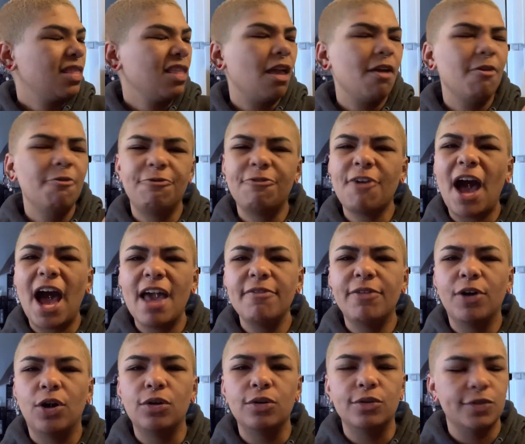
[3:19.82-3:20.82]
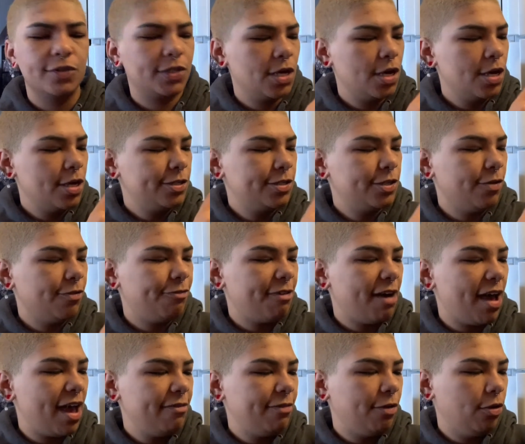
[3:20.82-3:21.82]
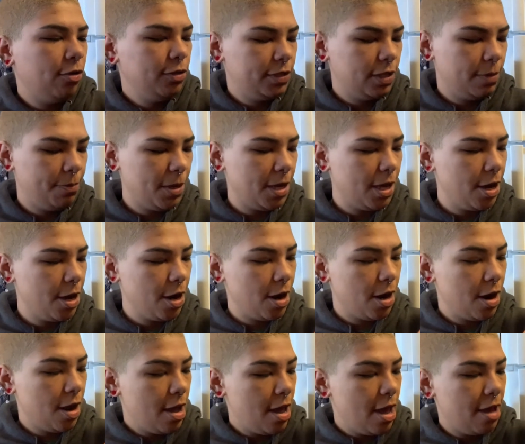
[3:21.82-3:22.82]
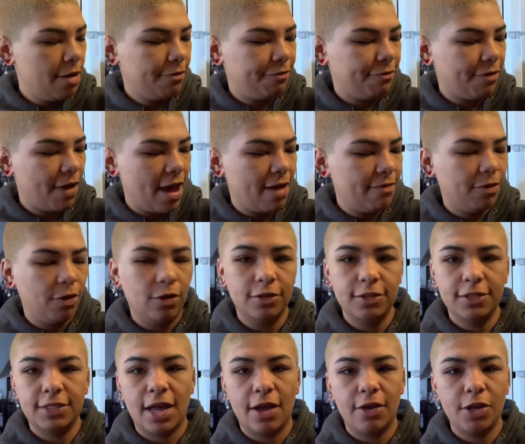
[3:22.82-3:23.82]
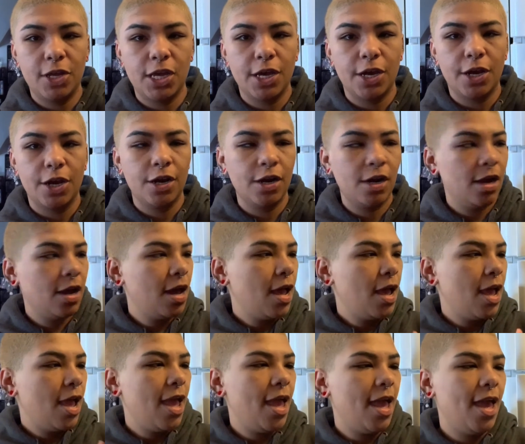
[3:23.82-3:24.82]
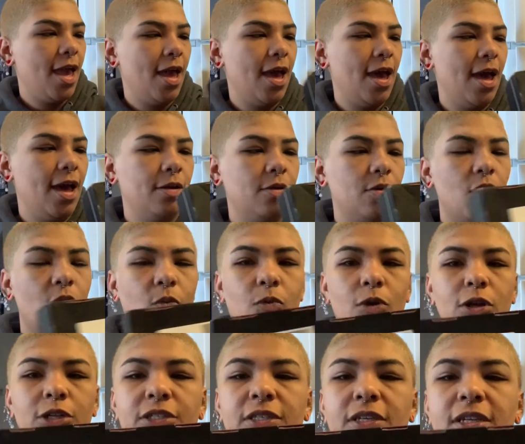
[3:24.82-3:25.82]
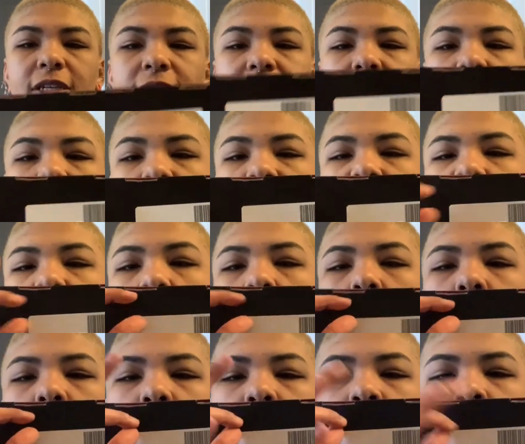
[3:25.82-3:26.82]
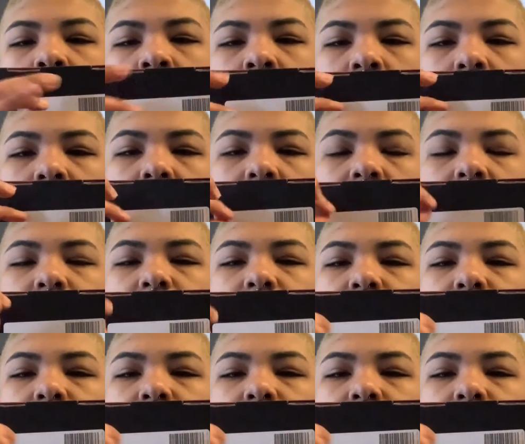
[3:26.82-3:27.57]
5 holes. So 5 holes up here and 5 holes down here. And we're just gonna take yarn and